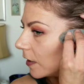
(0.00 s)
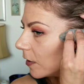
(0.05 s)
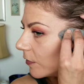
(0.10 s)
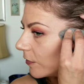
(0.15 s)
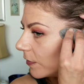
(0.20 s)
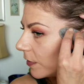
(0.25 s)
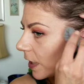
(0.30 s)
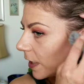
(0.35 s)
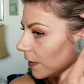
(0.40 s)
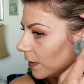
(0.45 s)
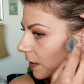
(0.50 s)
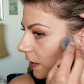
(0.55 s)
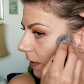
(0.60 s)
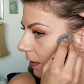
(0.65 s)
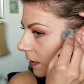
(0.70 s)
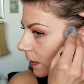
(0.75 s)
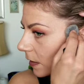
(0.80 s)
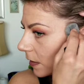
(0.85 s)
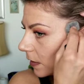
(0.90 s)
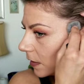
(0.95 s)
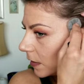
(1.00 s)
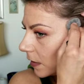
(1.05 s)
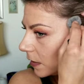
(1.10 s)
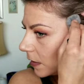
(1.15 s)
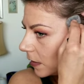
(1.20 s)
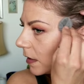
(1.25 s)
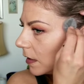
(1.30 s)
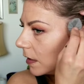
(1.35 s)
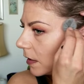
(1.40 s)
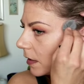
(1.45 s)
Elvira.
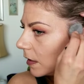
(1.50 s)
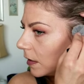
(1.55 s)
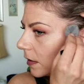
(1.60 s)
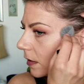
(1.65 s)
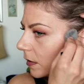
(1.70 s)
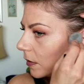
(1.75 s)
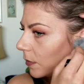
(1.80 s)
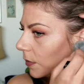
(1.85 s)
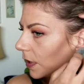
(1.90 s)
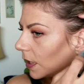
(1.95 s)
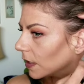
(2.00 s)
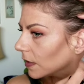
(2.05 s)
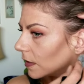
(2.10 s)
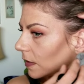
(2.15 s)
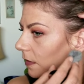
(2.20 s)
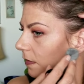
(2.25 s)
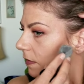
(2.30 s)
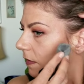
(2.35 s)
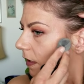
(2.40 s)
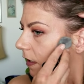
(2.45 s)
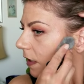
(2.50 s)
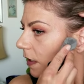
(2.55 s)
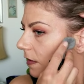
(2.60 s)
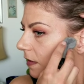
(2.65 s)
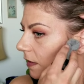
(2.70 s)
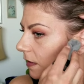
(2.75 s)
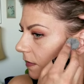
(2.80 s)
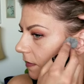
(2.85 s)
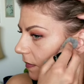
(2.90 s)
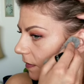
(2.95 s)
We got this, I got
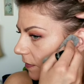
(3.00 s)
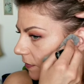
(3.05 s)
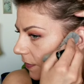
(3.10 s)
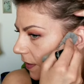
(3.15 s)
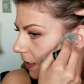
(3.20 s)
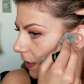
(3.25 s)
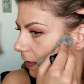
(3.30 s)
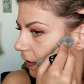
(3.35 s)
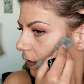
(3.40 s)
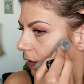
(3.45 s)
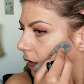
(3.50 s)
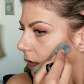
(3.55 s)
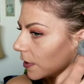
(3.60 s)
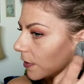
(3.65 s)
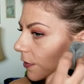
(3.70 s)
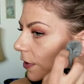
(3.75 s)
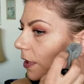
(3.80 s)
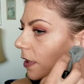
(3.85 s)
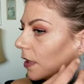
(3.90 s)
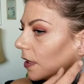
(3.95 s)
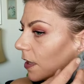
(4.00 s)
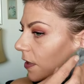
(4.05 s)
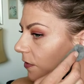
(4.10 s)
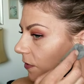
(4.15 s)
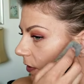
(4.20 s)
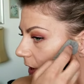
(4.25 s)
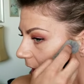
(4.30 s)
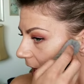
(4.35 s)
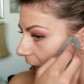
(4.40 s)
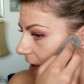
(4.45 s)
this, it's fine.
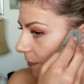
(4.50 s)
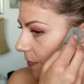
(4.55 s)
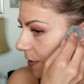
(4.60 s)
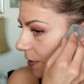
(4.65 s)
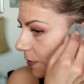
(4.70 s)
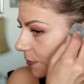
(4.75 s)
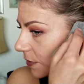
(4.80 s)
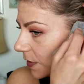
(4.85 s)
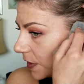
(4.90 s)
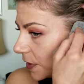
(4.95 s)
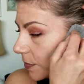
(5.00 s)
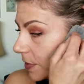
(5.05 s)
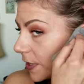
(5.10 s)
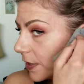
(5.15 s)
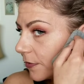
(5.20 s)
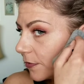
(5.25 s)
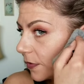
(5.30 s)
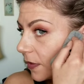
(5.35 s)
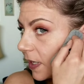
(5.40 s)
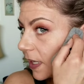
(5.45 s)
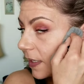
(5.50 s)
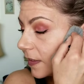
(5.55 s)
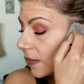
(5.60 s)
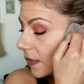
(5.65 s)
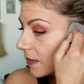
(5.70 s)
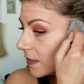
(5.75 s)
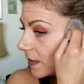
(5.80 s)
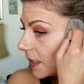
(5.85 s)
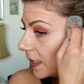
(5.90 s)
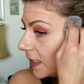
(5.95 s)
So I have been using the Blendiful like
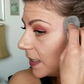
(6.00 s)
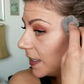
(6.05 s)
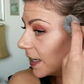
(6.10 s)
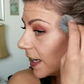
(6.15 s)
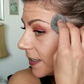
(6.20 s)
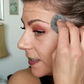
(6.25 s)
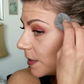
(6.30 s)
this lately, and I